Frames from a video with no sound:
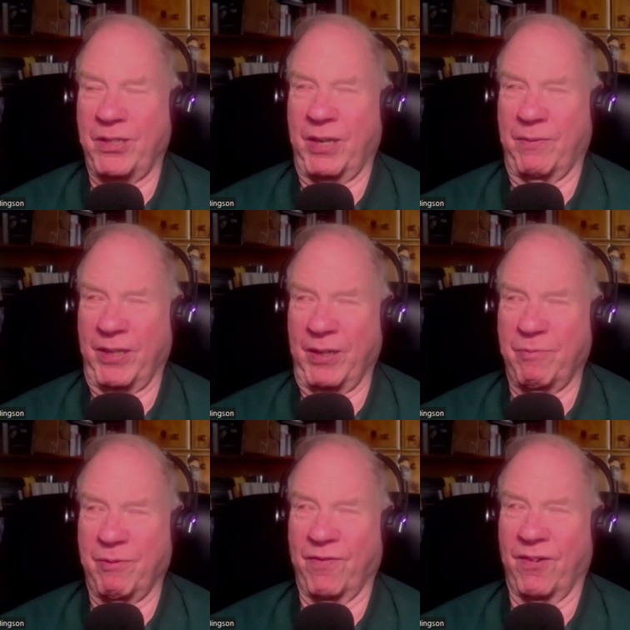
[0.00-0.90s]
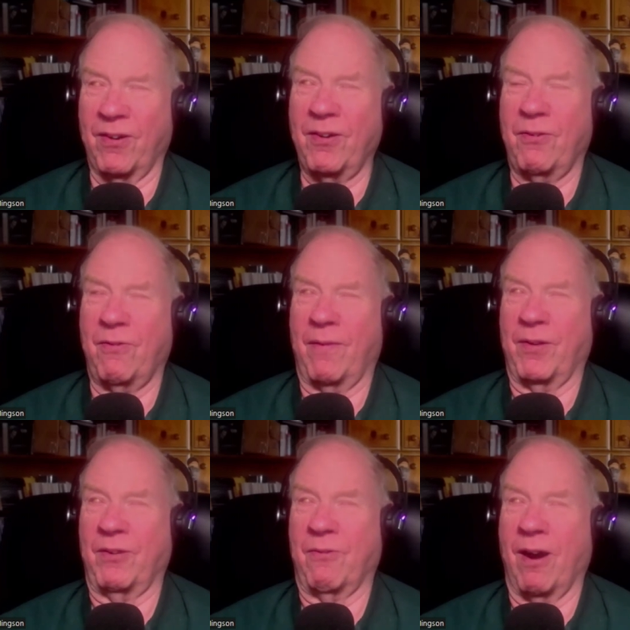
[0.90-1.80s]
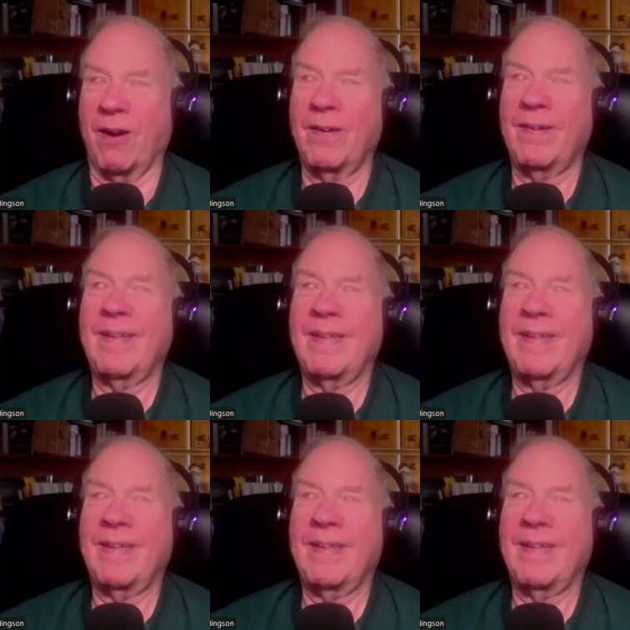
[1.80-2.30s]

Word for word: whichever you prefer, whoever you are,